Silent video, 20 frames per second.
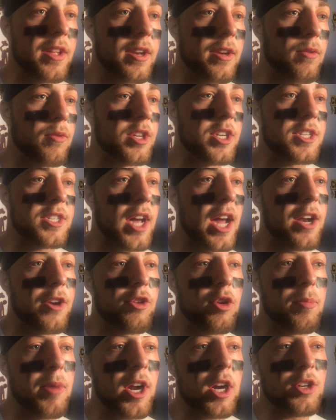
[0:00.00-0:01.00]
and we just got to
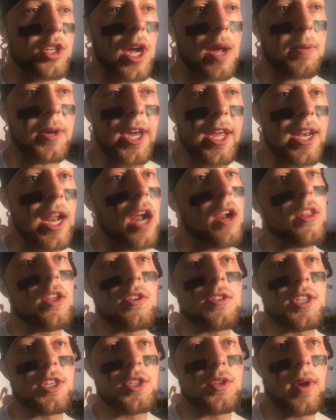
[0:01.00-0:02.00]
do a better job of getting out of
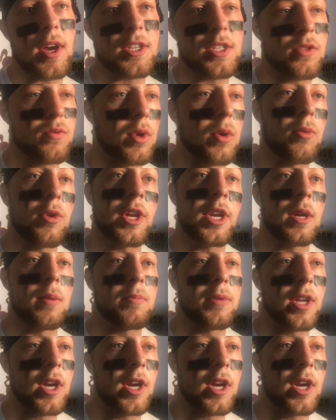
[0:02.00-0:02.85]
those situations when we're in them.